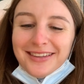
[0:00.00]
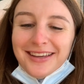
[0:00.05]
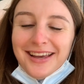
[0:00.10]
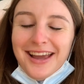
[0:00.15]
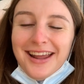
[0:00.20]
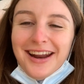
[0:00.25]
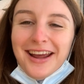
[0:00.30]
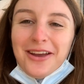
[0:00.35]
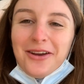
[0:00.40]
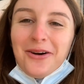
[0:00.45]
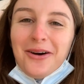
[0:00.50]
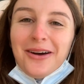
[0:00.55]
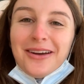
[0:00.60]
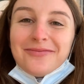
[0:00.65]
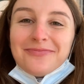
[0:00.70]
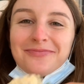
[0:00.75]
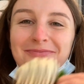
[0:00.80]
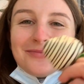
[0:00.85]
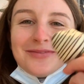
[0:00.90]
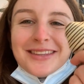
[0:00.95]
and I got
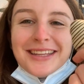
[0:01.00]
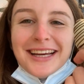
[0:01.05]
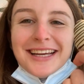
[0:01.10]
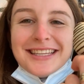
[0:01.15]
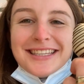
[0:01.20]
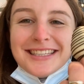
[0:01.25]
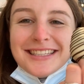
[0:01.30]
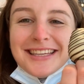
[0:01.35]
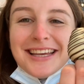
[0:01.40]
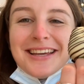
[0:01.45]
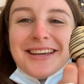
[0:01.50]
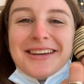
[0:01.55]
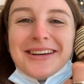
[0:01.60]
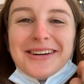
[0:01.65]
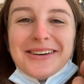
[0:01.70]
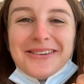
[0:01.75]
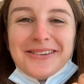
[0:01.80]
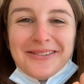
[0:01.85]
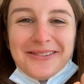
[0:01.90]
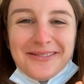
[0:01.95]
a
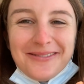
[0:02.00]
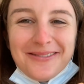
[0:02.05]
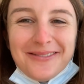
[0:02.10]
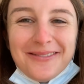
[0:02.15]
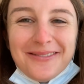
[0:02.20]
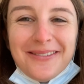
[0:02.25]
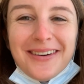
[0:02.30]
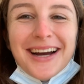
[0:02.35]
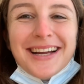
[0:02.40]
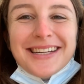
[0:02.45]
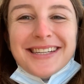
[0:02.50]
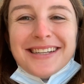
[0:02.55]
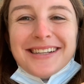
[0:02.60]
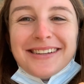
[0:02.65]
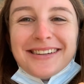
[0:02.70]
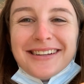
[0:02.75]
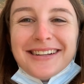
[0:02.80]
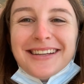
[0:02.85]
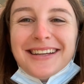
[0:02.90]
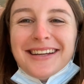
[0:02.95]
single white
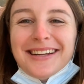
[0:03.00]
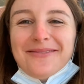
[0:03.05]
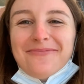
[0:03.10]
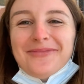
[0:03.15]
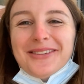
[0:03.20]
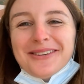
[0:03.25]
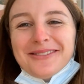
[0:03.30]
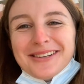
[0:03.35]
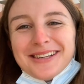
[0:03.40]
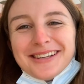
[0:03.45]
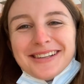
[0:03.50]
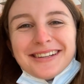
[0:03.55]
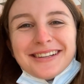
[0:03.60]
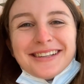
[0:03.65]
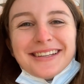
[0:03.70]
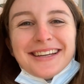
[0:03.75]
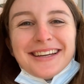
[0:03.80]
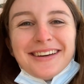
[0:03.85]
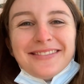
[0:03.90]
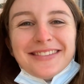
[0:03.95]
chocolate and milk
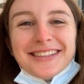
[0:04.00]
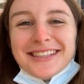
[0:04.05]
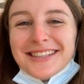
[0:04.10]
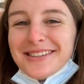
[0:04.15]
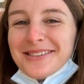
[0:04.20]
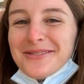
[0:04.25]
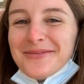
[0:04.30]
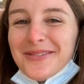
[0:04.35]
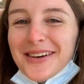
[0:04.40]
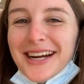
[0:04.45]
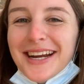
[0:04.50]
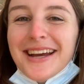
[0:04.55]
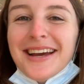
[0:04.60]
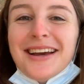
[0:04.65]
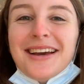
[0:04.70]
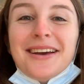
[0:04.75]
chocolate covered strawberry.